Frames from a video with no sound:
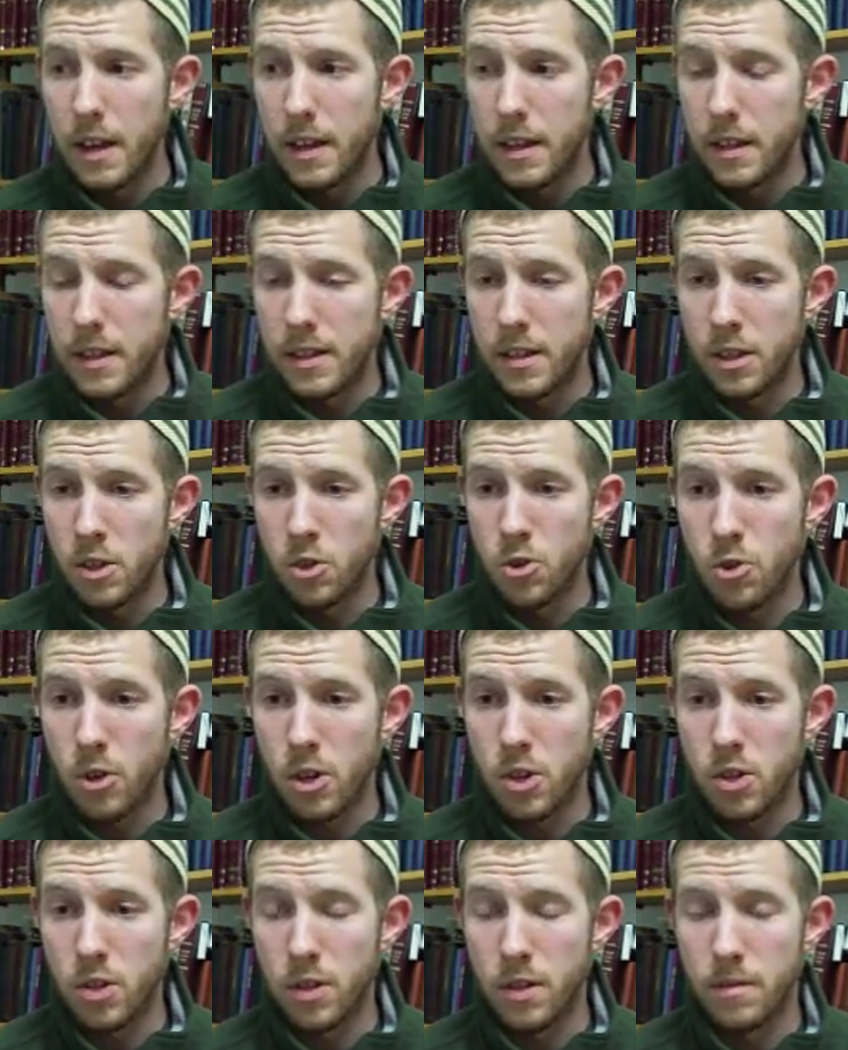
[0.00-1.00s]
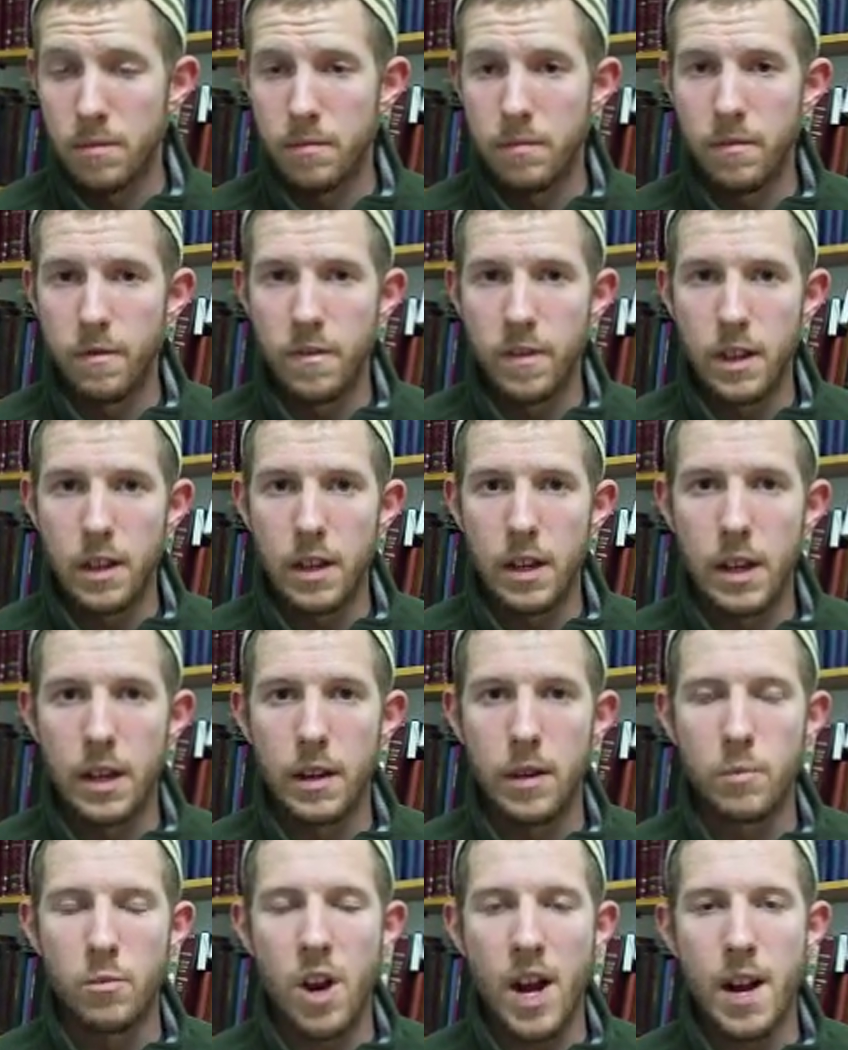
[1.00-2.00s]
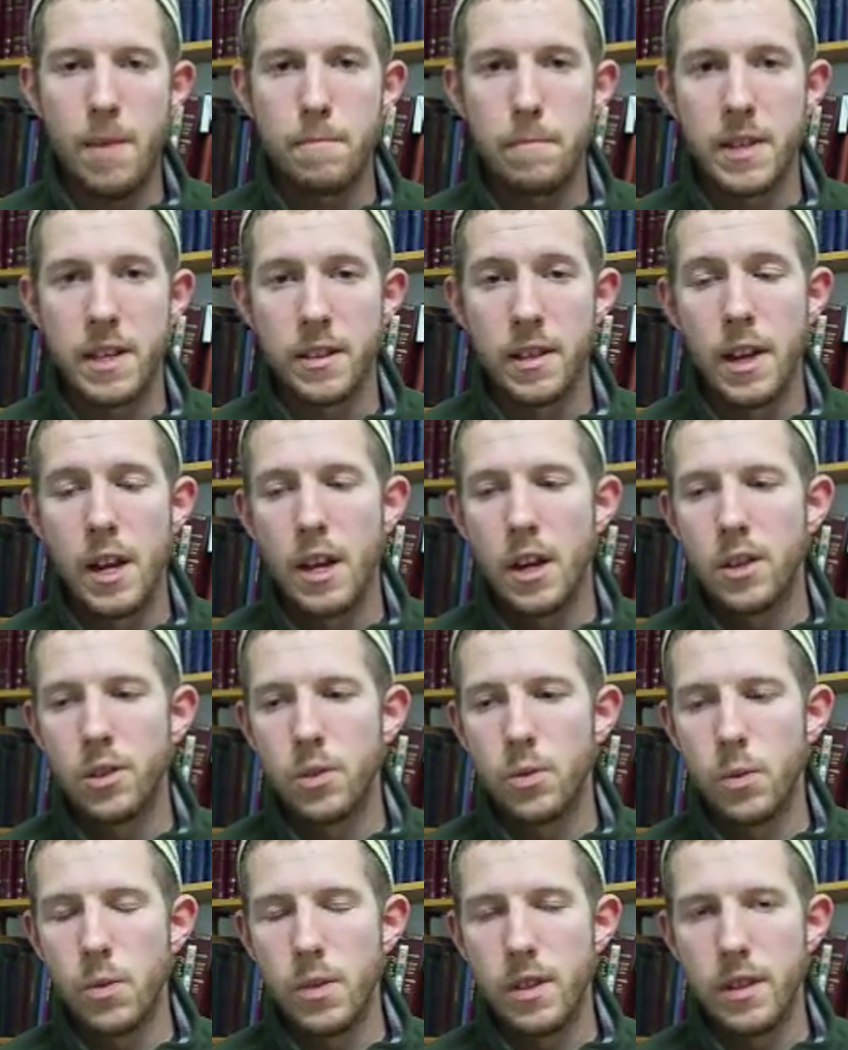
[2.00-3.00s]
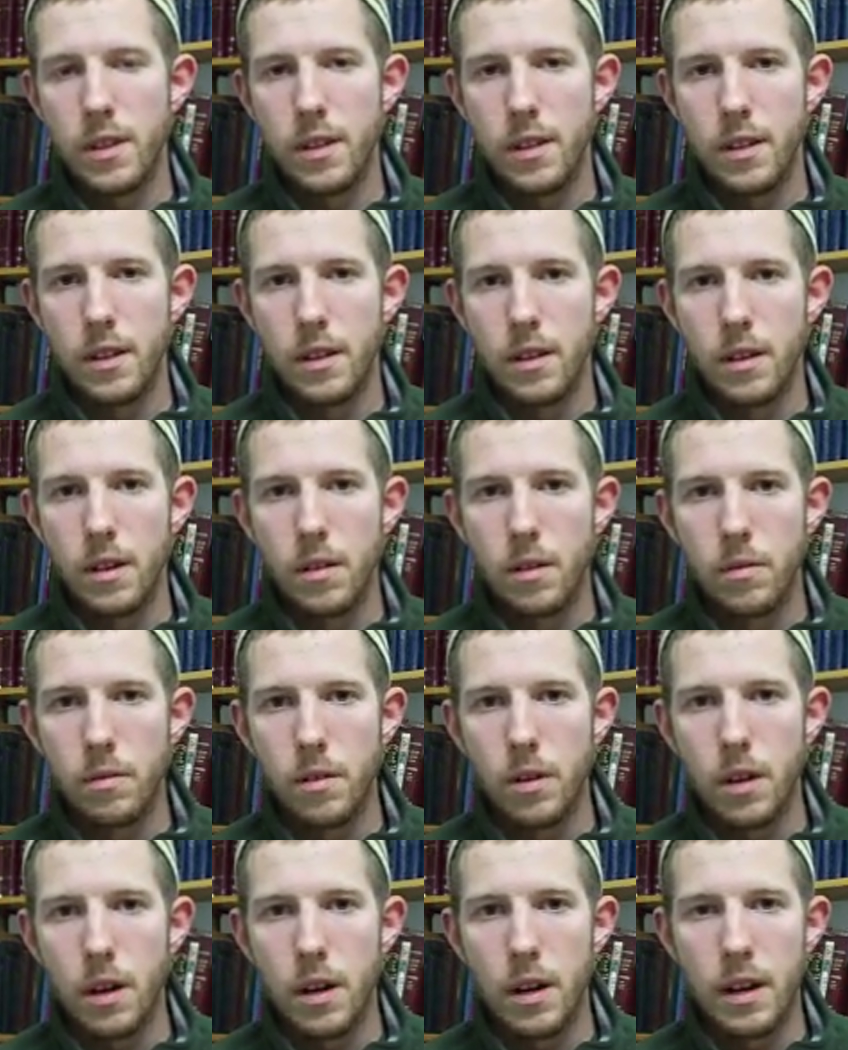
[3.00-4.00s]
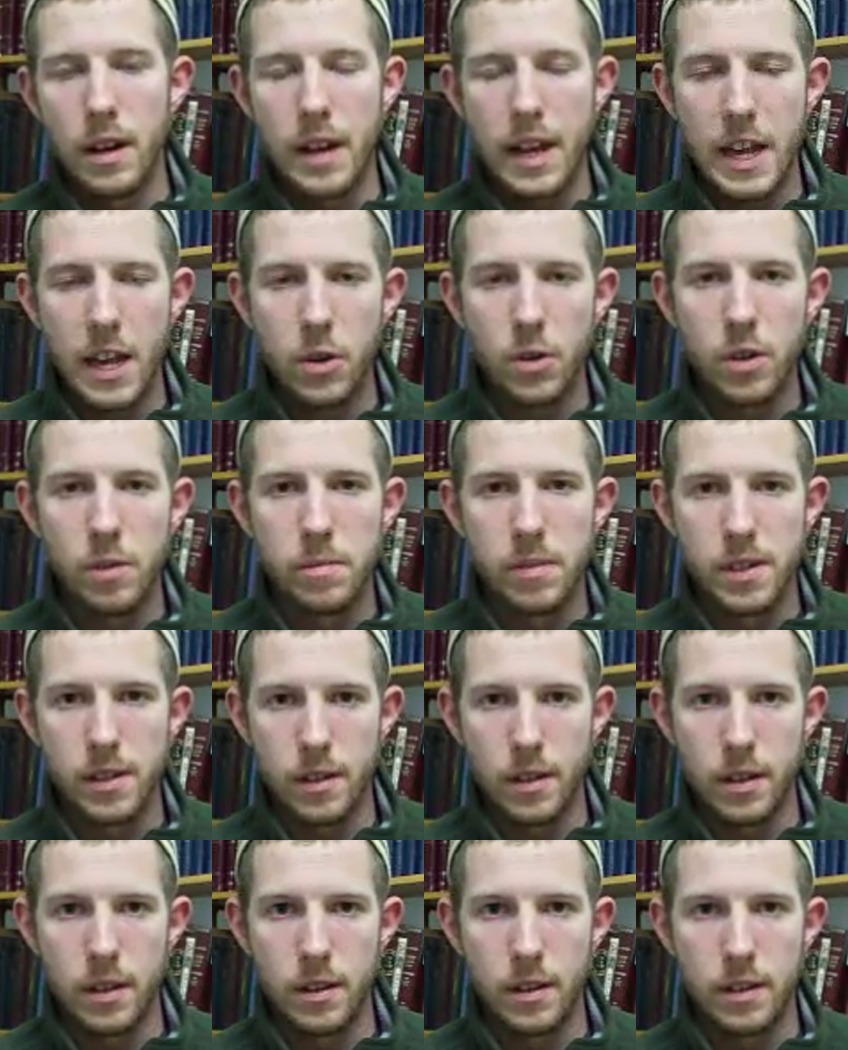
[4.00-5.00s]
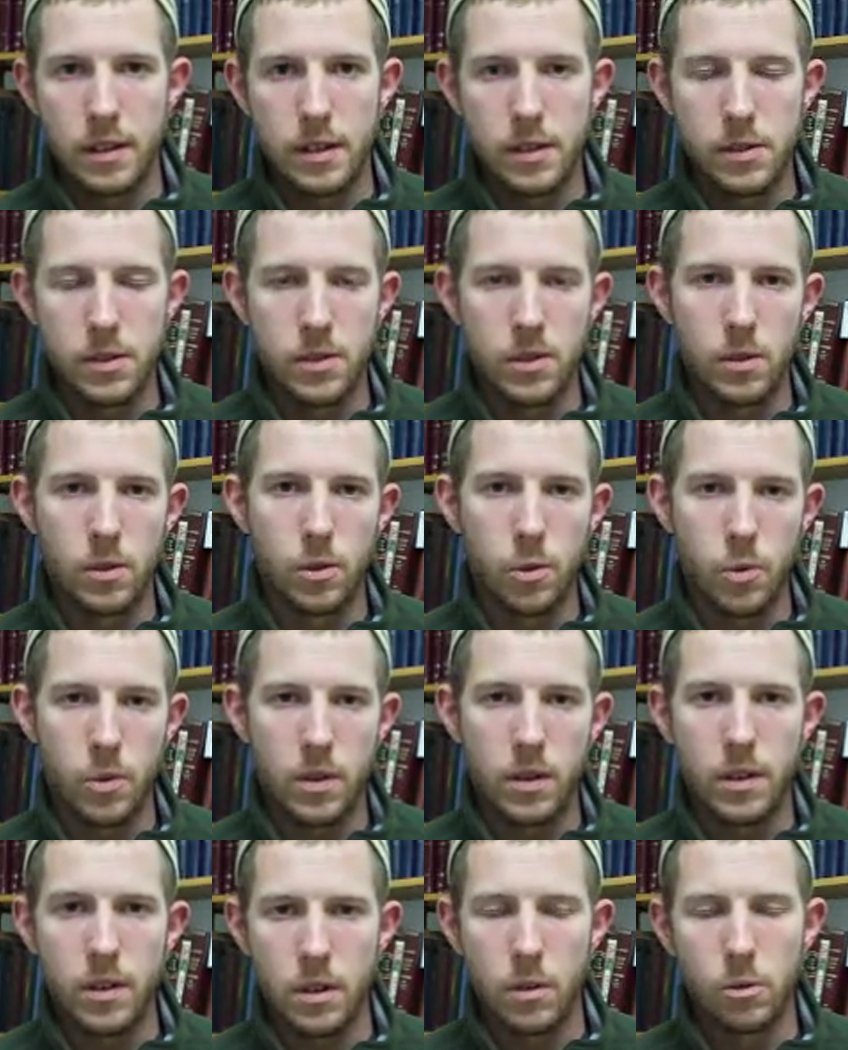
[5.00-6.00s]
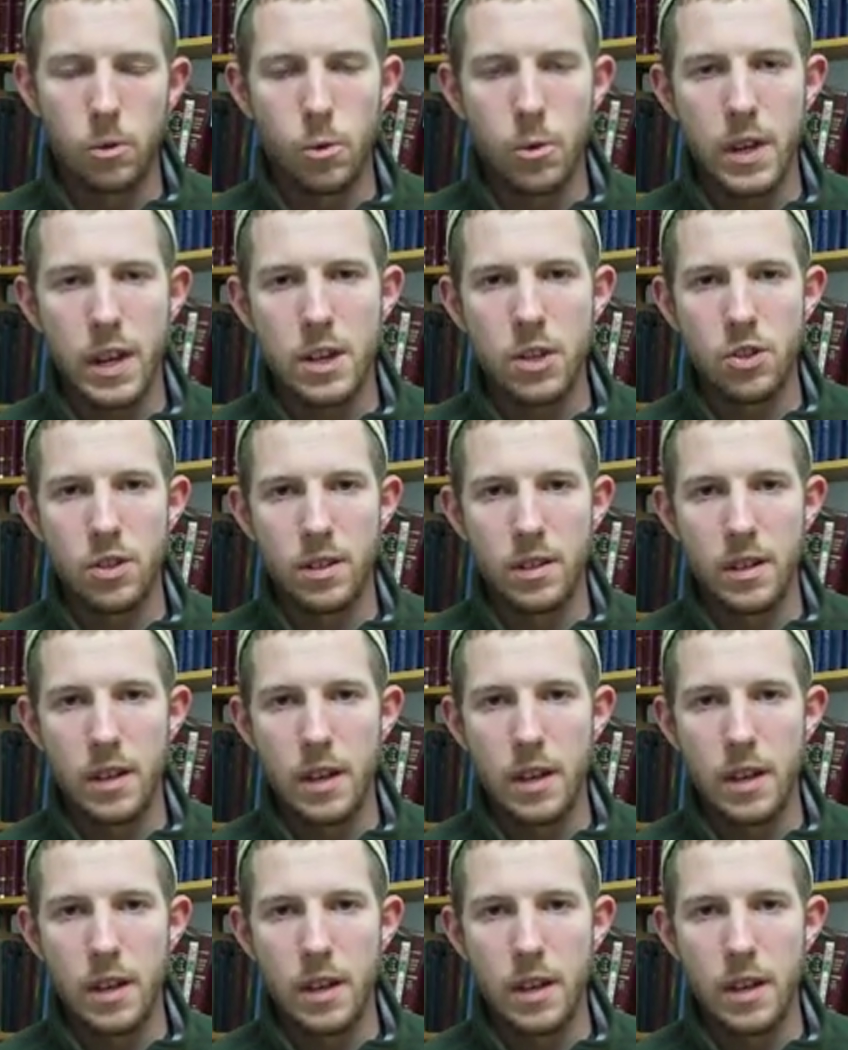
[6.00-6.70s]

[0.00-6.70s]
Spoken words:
His instruction via Muhammad to the Arabs in his location.